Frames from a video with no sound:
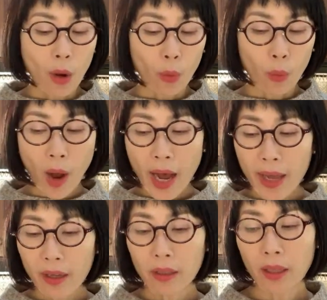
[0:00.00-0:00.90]

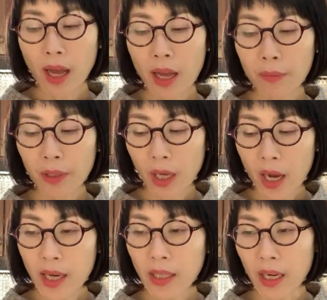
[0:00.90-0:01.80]
while I'm
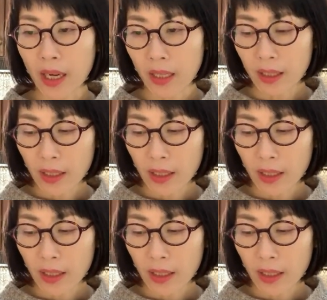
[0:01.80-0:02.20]
cutting,